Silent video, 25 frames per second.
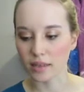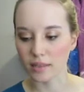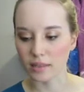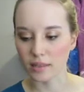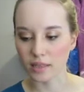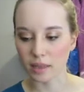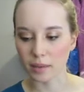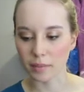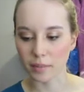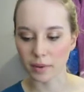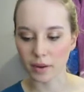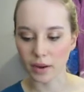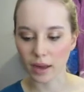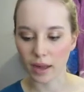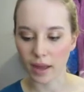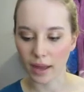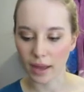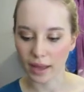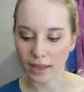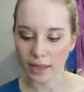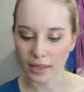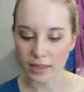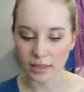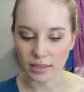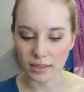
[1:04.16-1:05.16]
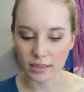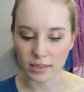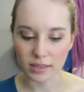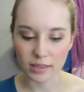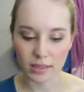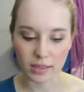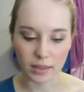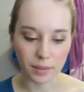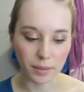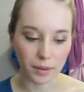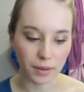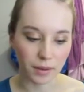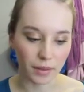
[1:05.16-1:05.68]
some are high end and
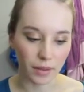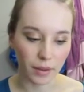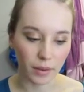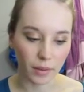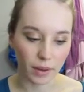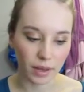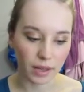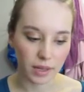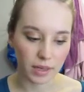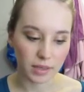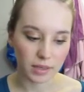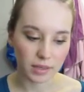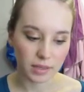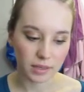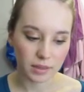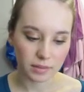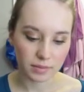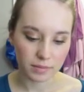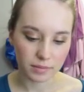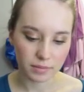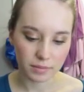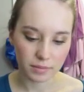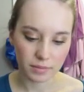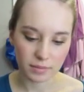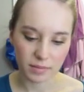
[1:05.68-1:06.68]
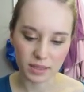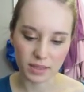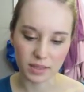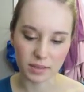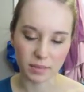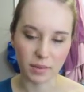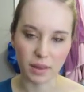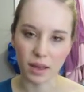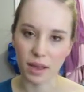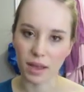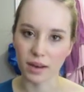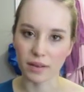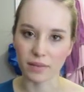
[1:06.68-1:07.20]
some are low end. And
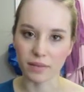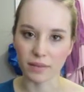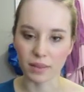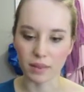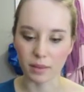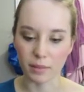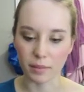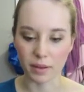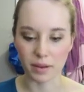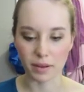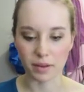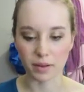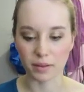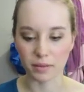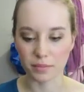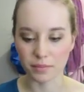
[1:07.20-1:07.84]
some kind of in the middle.